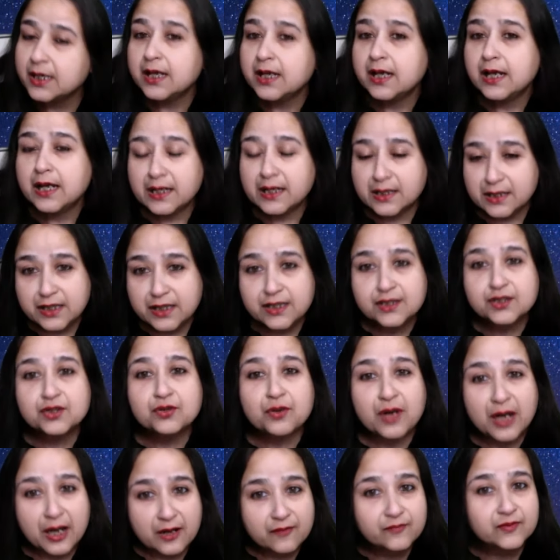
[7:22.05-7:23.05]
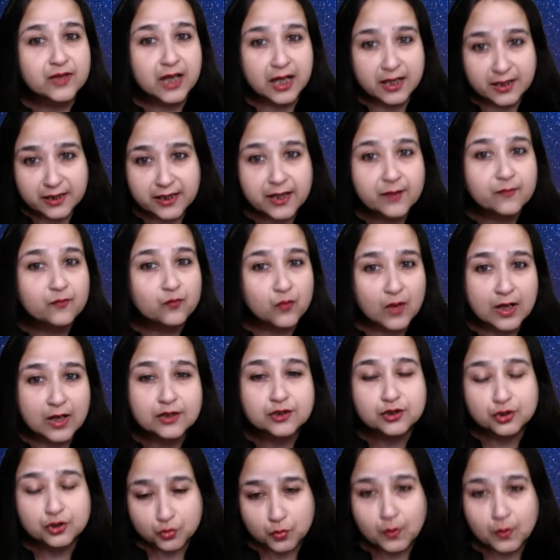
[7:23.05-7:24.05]
at least you have done them once,
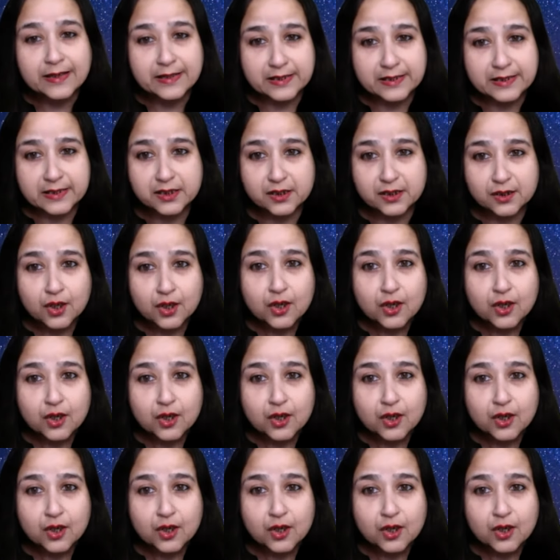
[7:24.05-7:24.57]
twice.